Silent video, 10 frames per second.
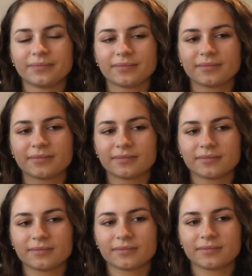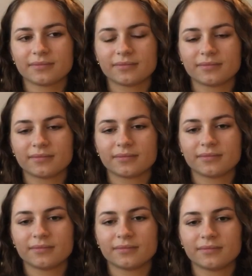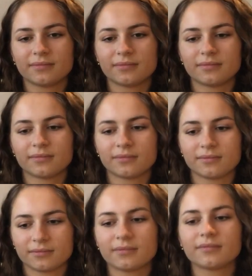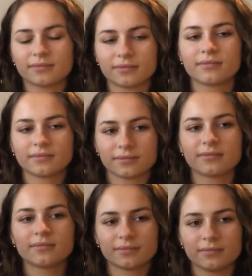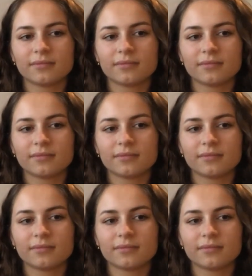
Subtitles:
[no speech]